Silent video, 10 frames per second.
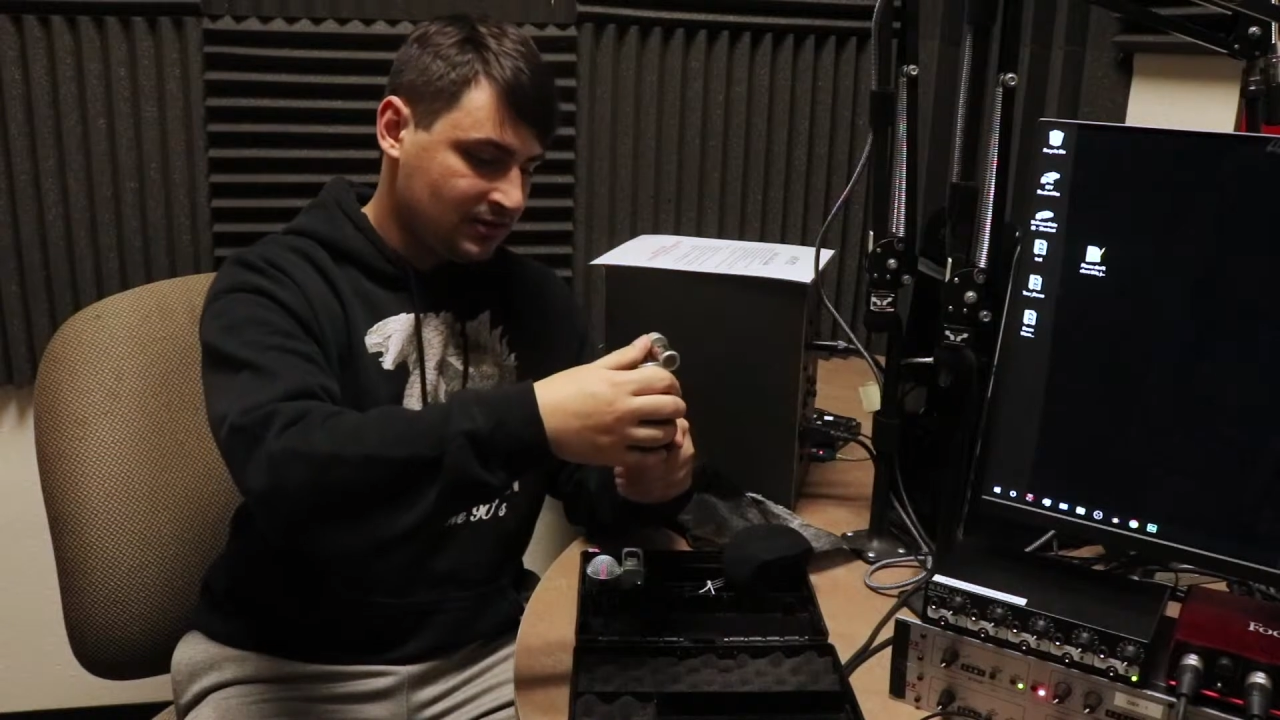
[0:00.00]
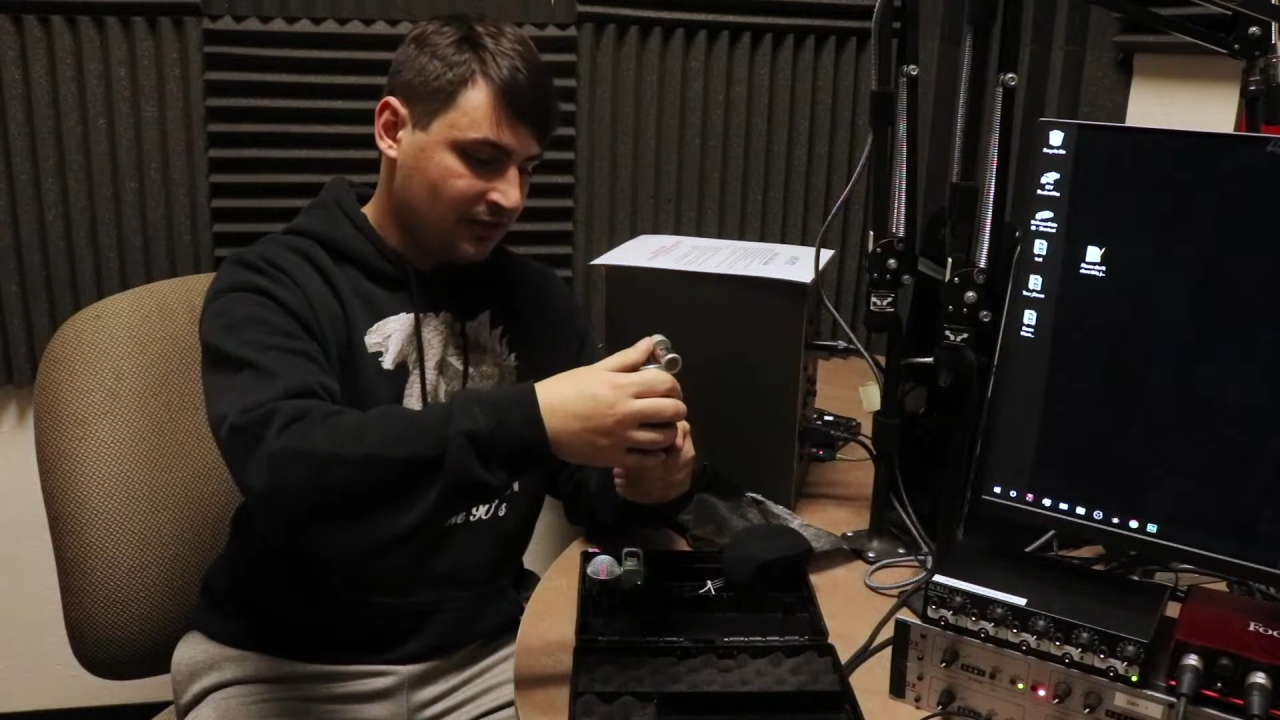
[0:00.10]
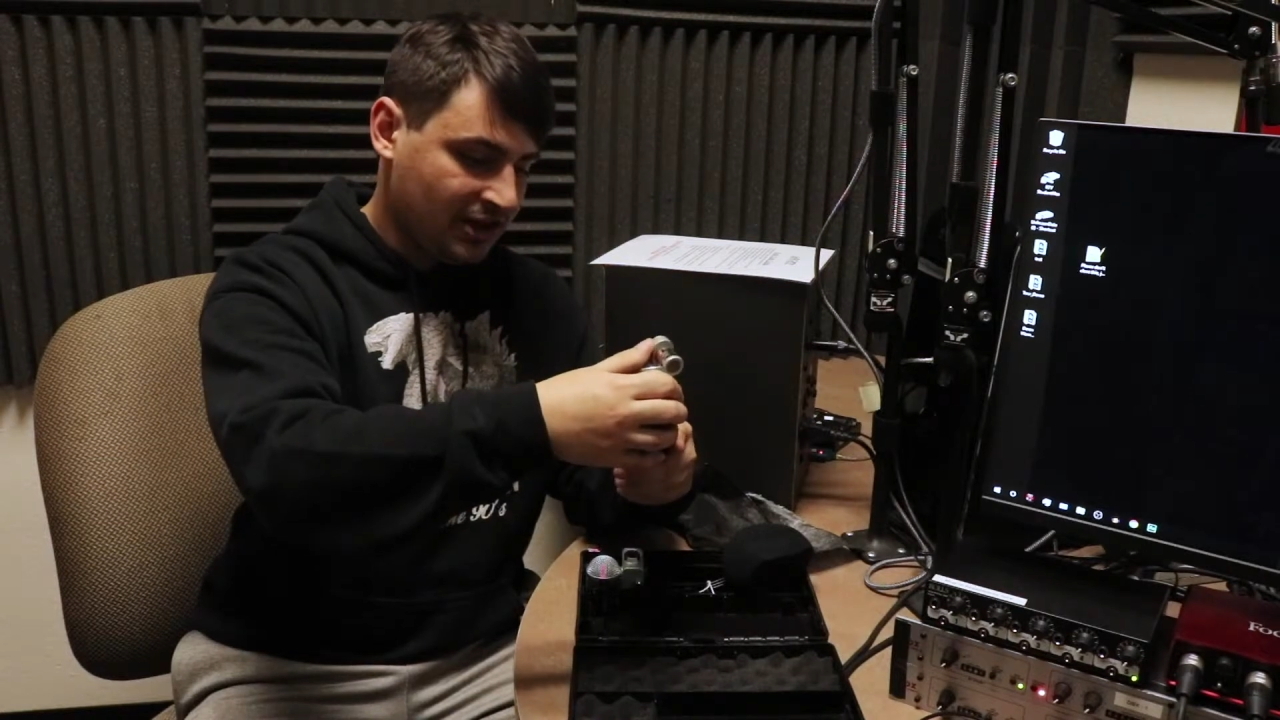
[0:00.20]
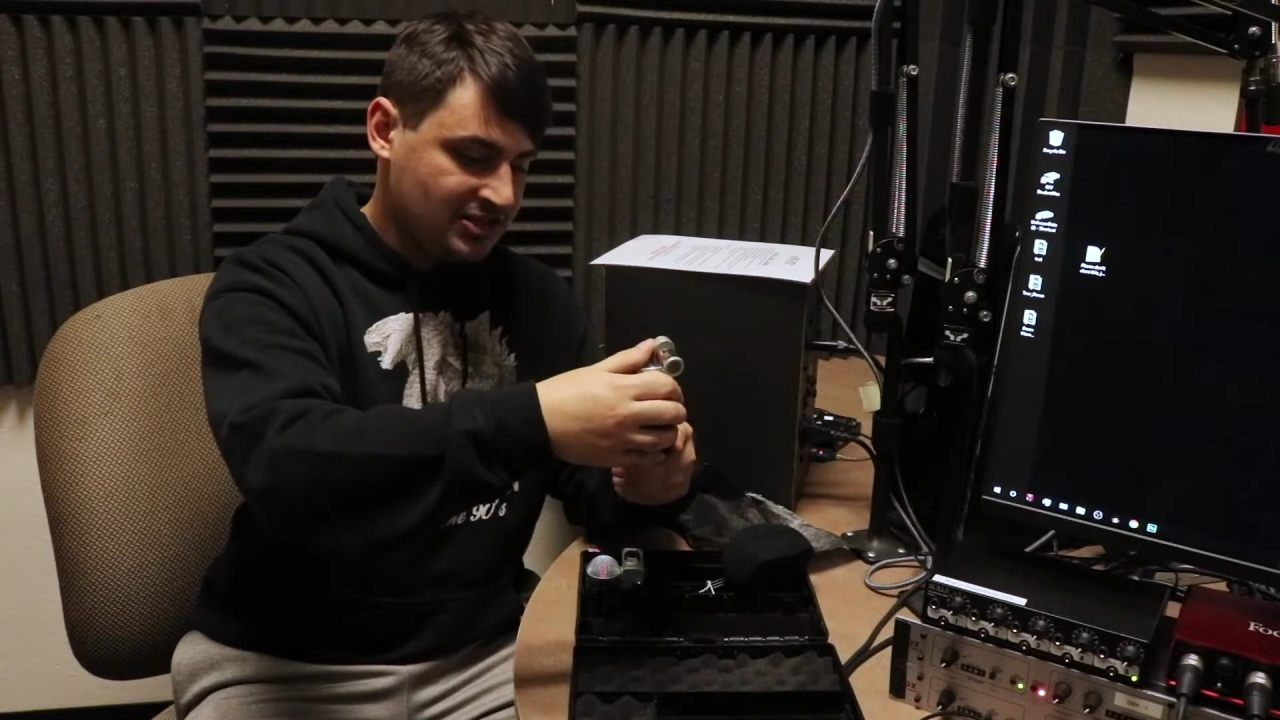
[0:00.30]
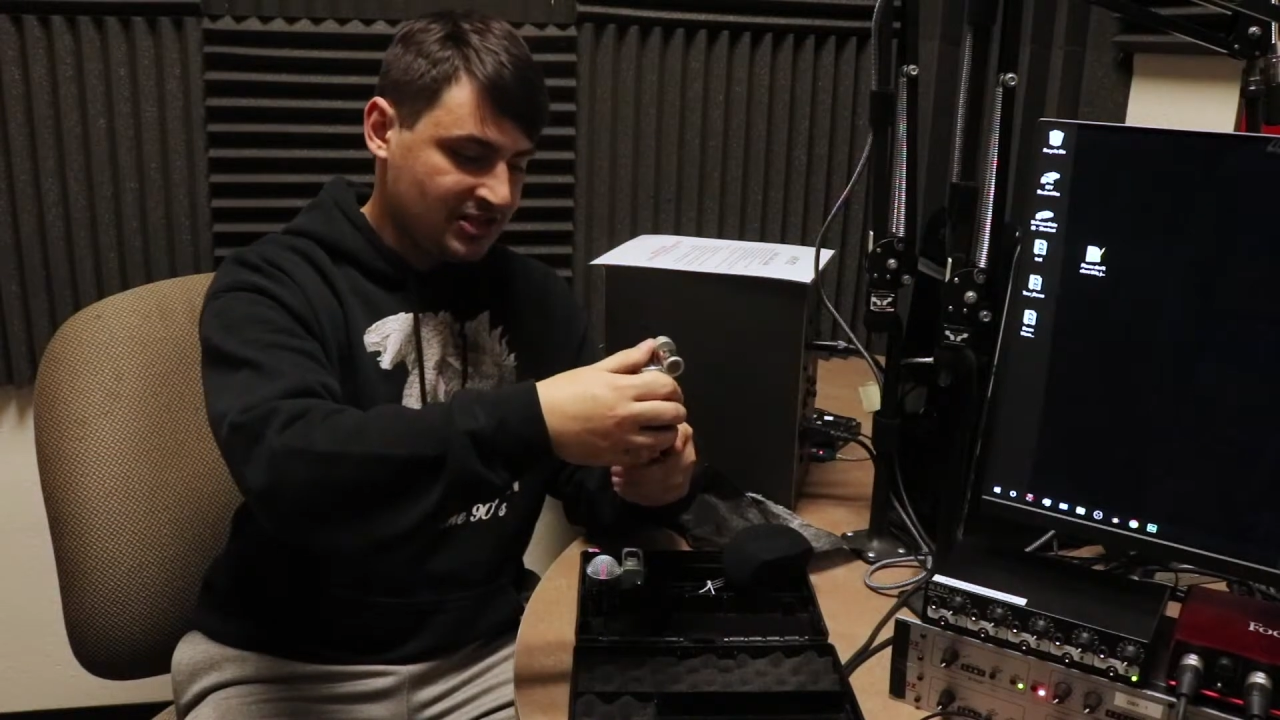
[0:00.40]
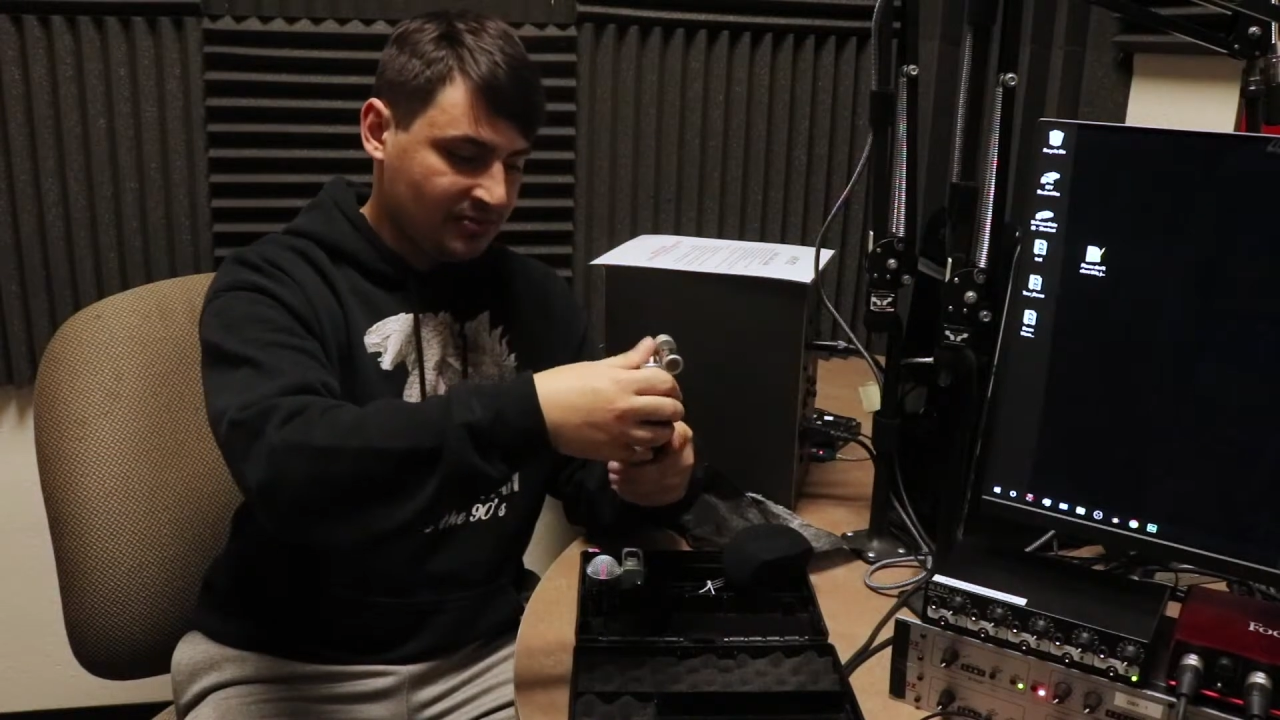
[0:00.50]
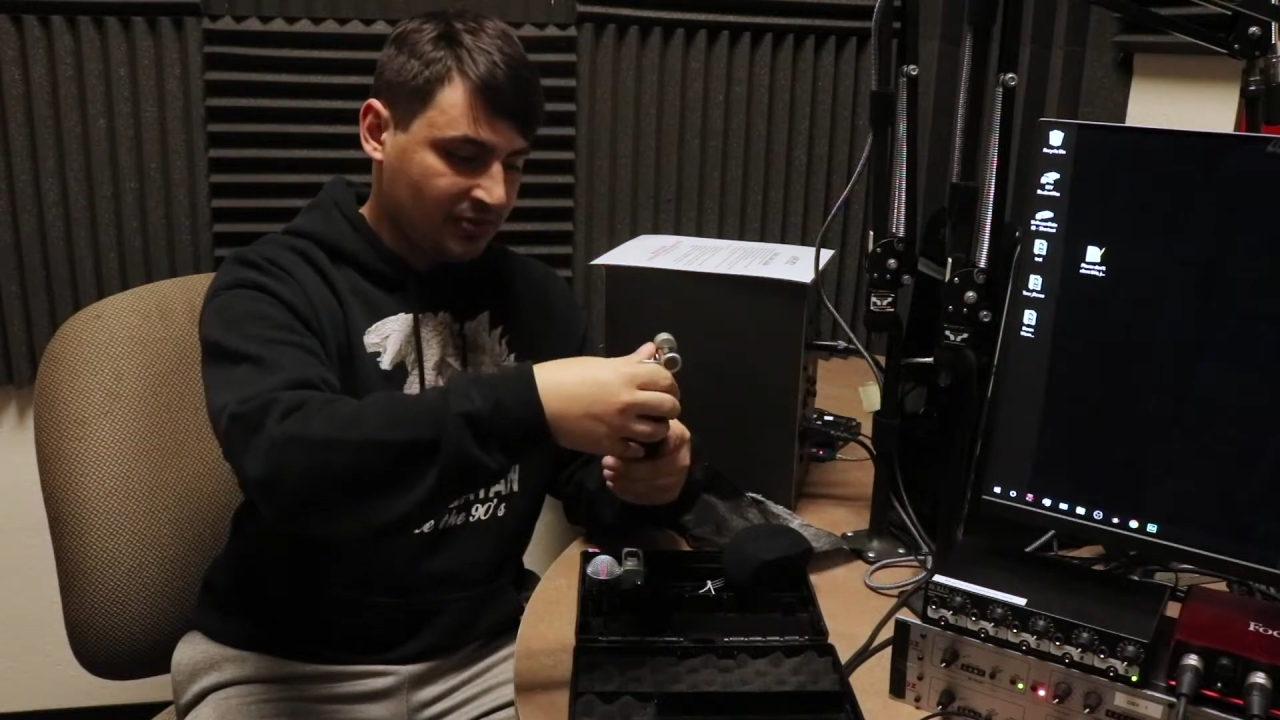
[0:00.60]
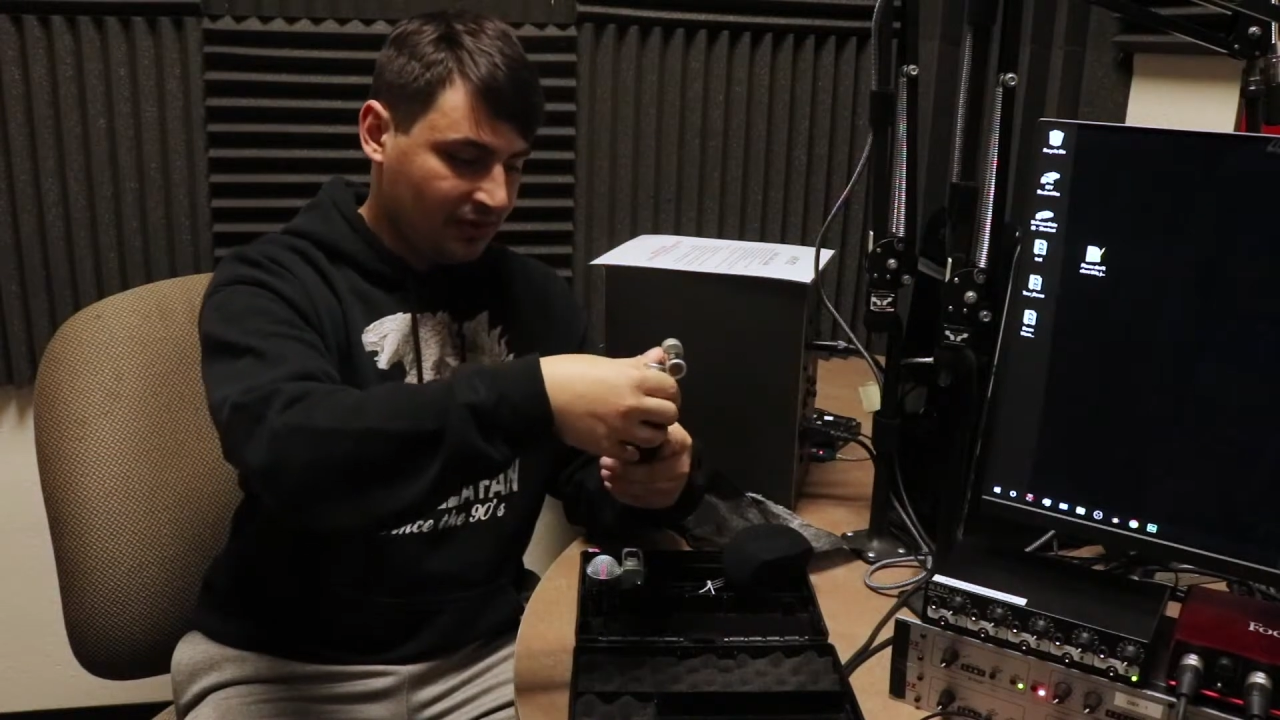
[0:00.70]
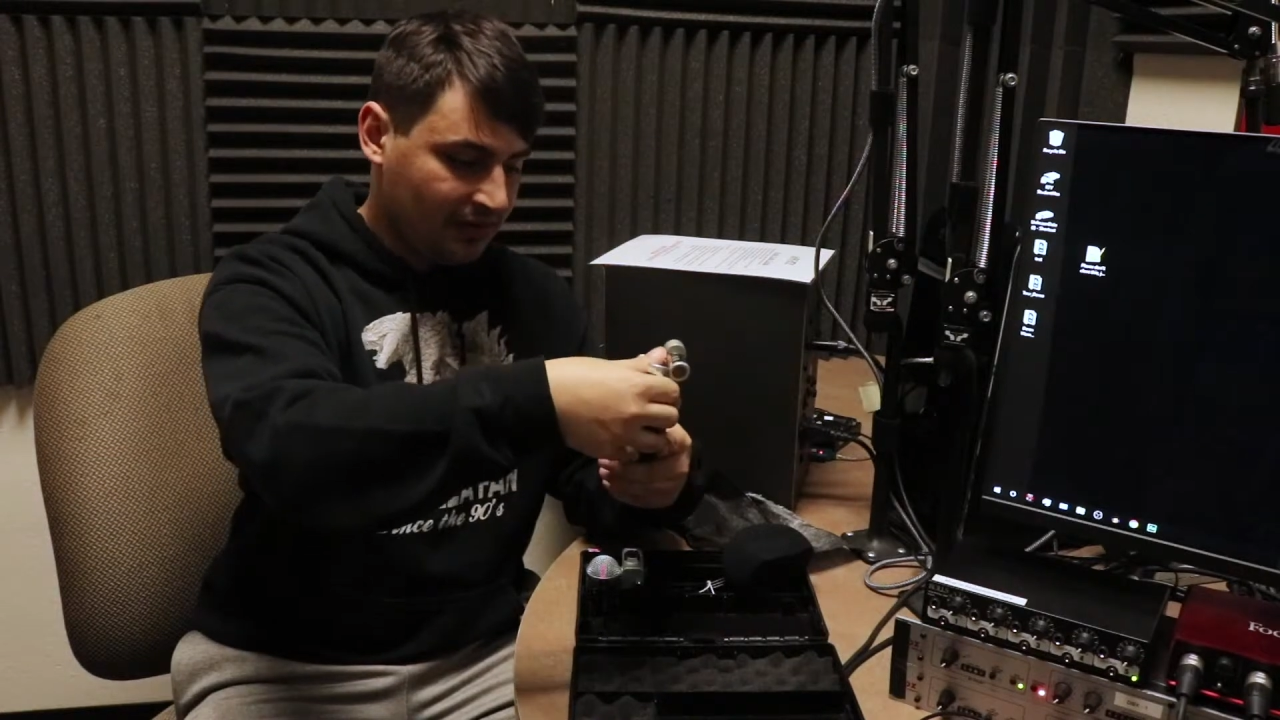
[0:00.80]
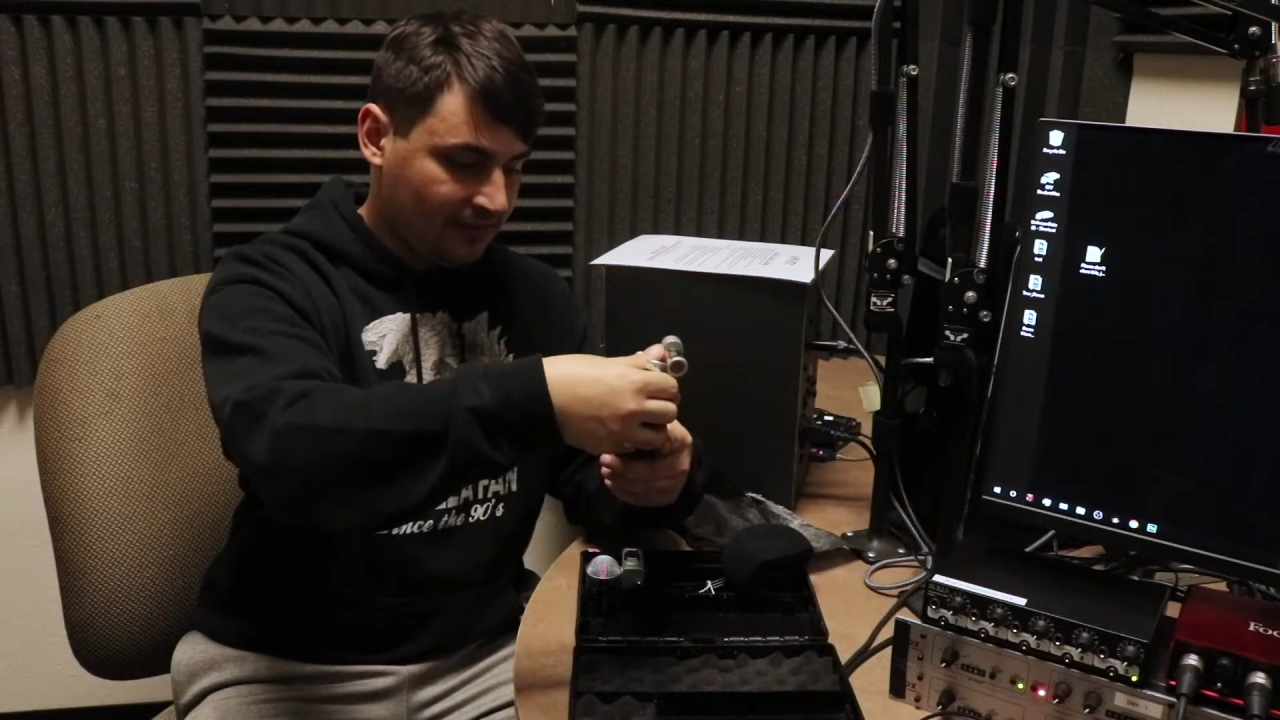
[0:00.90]
Very
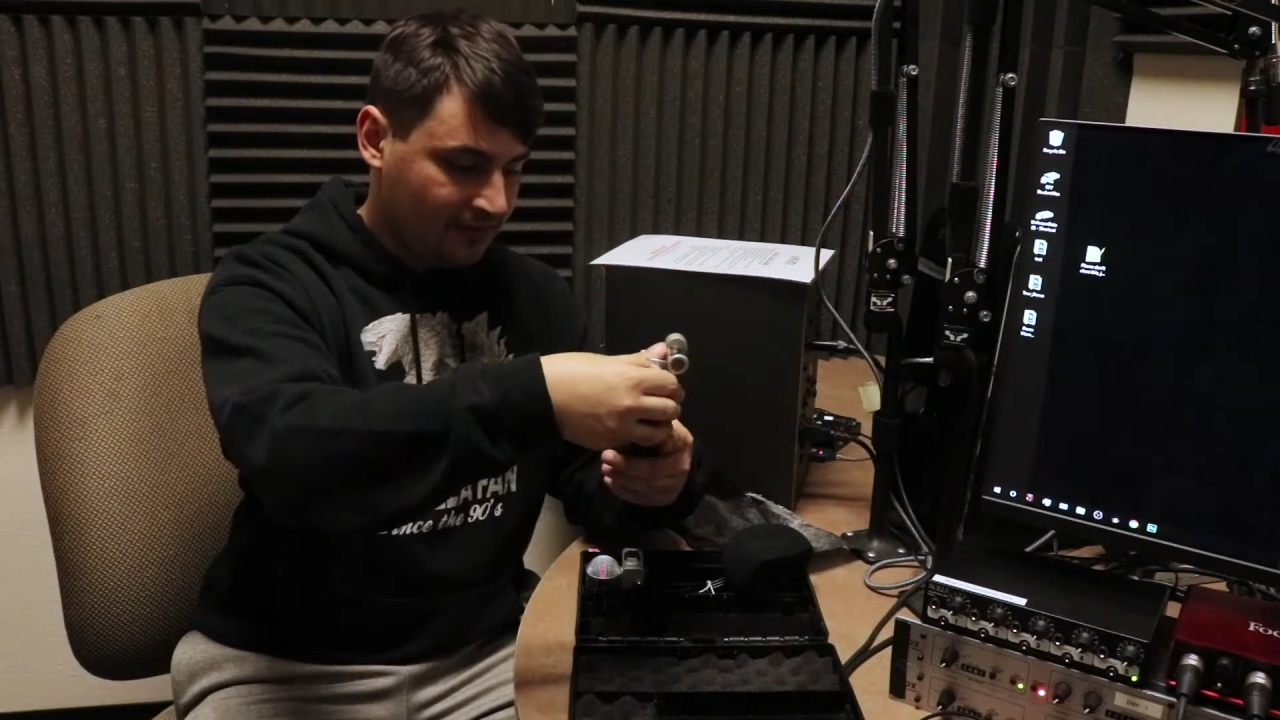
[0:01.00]
simple,